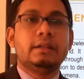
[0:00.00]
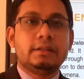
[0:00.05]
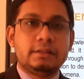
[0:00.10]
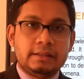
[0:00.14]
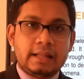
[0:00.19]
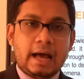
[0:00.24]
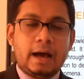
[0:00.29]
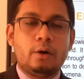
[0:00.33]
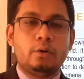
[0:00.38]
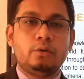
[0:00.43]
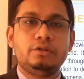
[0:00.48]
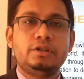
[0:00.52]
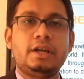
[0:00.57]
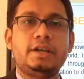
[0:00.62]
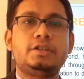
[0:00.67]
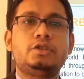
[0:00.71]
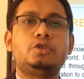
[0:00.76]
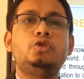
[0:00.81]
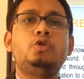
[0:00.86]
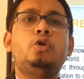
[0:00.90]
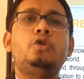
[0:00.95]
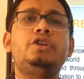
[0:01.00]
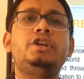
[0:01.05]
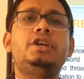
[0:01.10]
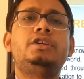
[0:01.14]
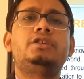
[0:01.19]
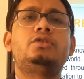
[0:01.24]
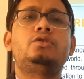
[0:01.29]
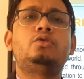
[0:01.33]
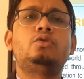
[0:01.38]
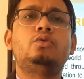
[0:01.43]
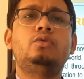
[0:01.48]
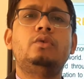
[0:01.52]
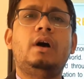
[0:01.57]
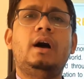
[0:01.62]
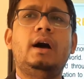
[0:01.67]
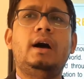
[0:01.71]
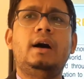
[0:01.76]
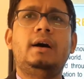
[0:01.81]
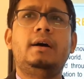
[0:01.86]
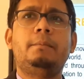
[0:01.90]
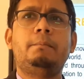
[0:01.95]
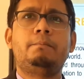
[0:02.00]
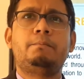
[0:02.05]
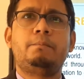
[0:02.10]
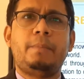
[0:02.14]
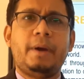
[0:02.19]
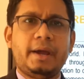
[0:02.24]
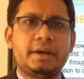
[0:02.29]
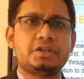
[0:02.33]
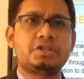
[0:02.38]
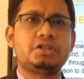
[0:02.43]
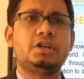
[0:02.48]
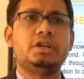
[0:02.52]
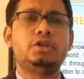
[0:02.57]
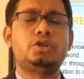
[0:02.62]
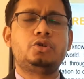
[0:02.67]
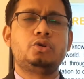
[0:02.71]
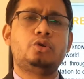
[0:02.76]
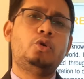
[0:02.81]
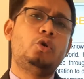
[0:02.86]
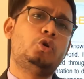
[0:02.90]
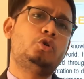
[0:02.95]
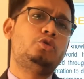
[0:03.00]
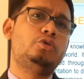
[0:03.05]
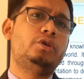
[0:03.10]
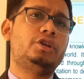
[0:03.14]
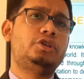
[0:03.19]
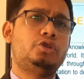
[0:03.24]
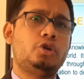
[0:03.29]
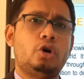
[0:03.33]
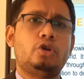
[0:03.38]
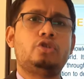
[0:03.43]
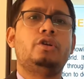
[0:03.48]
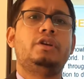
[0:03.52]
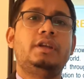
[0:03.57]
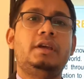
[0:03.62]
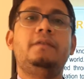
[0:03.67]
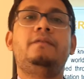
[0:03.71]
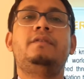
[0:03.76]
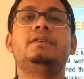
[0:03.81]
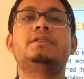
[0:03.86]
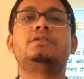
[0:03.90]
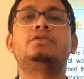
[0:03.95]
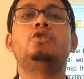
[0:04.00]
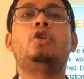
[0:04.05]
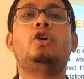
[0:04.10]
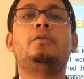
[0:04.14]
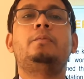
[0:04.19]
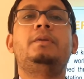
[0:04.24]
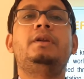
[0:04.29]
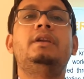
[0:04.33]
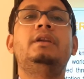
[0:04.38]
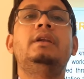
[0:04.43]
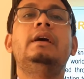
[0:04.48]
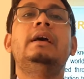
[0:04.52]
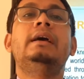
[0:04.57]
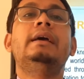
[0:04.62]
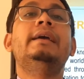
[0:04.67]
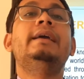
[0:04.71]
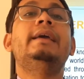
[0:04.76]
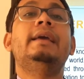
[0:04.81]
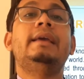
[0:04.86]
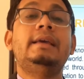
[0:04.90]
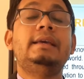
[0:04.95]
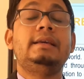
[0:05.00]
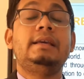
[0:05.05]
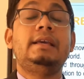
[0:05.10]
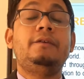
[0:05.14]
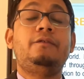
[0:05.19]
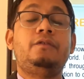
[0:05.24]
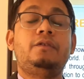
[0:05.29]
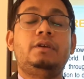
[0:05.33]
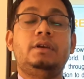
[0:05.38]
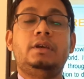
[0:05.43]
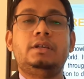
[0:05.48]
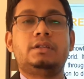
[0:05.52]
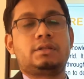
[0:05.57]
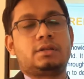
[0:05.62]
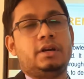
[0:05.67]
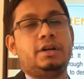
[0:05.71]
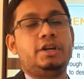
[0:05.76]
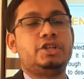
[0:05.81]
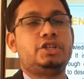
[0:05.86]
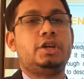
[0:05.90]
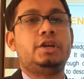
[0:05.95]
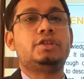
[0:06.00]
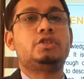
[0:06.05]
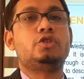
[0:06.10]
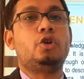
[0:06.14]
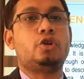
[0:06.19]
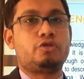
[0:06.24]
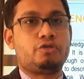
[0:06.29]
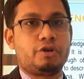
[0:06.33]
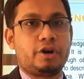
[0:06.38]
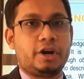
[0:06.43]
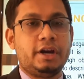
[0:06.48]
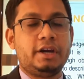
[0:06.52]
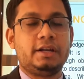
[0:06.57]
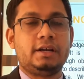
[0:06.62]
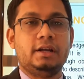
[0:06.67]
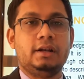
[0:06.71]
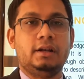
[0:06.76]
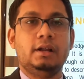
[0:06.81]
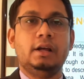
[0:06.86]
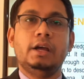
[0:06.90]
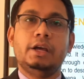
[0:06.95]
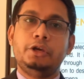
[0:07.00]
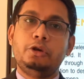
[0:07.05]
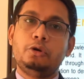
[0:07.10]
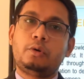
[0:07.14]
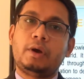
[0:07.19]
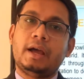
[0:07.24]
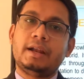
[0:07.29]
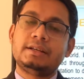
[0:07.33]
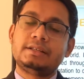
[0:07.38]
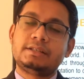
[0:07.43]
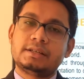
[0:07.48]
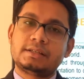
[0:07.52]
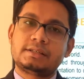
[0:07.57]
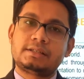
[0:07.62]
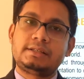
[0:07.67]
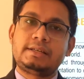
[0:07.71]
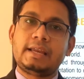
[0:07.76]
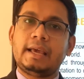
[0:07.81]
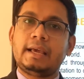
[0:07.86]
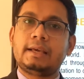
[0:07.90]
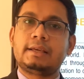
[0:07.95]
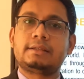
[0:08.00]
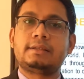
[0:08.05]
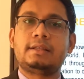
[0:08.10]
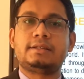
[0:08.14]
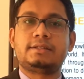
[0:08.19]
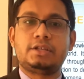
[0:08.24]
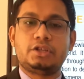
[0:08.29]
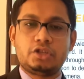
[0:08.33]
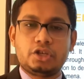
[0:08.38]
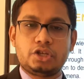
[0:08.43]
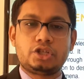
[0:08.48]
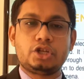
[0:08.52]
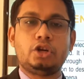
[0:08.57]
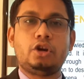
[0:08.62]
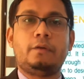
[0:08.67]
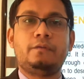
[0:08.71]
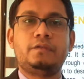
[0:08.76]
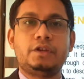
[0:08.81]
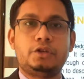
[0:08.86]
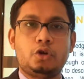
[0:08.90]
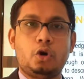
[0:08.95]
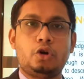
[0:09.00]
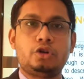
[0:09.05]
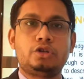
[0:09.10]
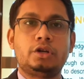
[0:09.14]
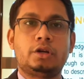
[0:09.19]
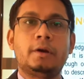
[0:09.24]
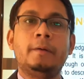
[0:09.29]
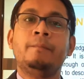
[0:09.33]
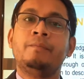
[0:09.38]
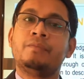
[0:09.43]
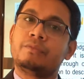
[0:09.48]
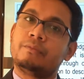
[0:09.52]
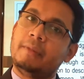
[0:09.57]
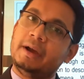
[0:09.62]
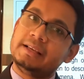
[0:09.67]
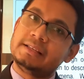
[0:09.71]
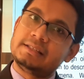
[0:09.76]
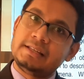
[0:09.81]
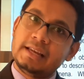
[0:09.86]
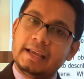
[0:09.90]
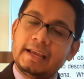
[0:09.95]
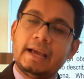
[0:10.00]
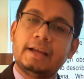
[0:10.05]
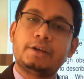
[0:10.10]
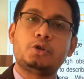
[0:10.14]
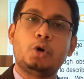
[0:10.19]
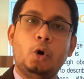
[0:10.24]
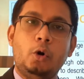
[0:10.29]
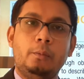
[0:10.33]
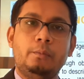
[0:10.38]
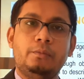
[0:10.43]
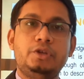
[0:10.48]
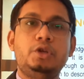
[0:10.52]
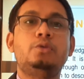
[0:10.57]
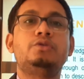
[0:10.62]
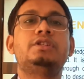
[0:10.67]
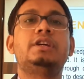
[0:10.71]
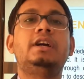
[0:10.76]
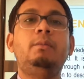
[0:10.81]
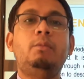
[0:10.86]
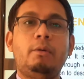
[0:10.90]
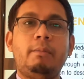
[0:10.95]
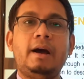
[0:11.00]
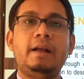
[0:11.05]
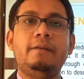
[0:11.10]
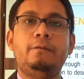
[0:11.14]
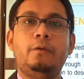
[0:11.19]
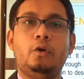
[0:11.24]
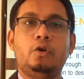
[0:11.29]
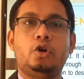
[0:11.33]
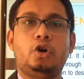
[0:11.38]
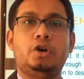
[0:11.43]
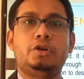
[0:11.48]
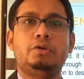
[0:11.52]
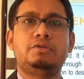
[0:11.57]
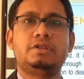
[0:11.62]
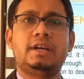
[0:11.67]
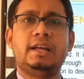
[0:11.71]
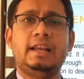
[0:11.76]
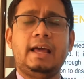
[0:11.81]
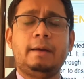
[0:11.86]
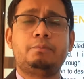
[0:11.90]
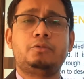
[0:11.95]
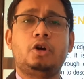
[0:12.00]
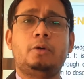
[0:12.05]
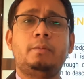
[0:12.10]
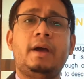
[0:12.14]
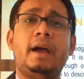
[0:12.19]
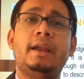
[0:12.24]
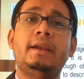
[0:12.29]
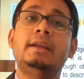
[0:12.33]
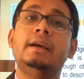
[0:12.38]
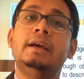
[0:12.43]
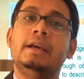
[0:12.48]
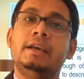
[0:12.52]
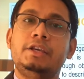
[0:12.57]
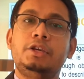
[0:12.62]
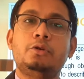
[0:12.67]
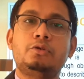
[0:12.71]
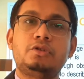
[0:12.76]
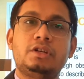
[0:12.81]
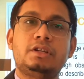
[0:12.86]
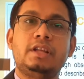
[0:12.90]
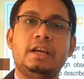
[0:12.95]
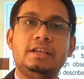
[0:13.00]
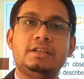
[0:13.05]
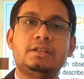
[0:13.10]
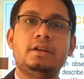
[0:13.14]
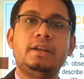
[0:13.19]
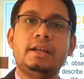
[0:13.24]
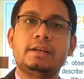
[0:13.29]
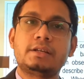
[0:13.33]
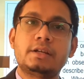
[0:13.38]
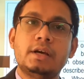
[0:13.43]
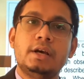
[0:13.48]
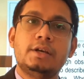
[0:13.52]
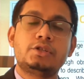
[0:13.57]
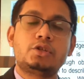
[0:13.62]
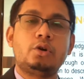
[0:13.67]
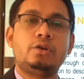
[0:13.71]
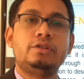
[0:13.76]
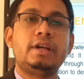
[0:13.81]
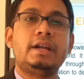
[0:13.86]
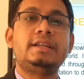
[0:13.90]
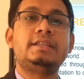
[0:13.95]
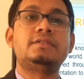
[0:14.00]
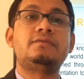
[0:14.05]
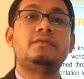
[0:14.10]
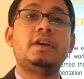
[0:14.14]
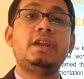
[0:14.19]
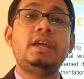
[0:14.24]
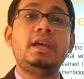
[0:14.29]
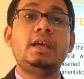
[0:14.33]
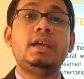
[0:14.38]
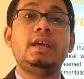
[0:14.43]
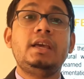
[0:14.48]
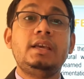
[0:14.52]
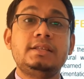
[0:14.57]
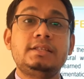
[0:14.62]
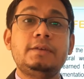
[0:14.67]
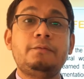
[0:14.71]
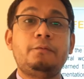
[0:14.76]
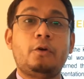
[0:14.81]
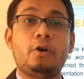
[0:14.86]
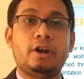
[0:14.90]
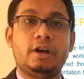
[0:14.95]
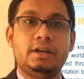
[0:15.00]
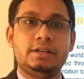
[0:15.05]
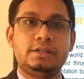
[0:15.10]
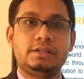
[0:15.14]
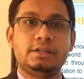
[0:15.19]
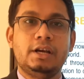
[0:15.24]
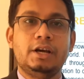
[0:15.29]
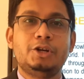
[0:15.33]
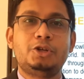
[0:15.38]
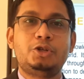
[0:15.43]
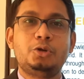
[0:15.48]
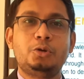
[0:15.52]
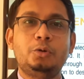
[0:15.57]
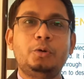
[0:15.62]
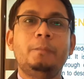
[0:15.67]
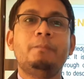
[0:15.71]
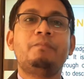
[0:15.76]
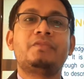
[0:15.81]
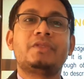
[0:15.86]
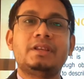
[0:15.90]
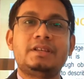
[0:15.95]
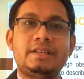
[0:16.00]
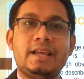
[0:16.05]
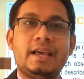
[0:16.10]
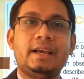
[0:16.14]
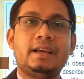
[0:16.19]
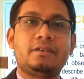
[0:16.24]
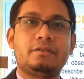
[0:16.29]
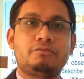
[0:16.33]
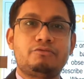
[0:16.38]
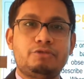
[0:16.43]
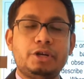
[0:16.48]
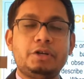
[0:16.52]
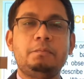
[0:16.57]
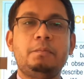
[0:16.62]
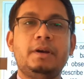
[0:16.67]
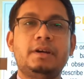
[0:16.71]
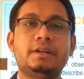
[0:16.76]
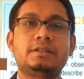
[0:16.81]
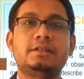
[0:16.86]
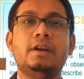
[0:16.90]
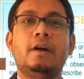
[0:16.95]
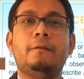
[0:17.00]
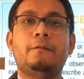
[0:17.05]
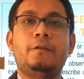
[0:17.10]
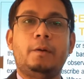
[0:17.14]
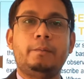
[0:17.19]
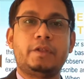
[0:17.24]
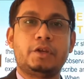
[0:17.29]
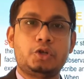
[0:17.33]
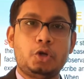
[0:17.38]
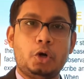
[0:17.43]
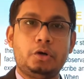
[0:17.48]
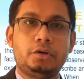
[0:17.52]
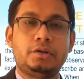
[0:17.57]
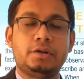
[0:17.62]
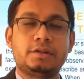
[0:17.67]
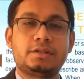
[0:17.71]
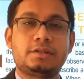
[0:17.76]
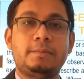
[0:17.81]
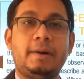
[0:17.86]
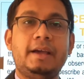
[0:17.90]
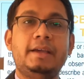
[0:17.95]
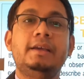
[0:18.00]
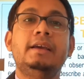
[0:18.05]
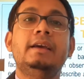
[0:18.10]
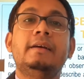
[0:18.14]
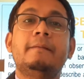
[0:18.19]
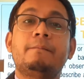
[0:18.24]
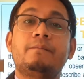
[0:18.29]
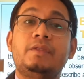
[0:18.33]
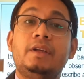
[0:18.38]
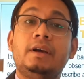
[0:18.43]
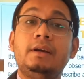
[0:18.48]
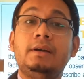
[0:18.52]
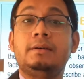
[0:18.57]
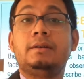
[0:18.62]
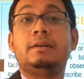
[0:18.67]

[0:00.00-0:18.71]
Now there is no need to a patient to go to a doctor if he's not been if his condition is not critical, you can just take the suggestion of the doctor by staying at home using a mobile phone or using a laptop and using the internet. So that is very easy for us to take treatment from the doctors by the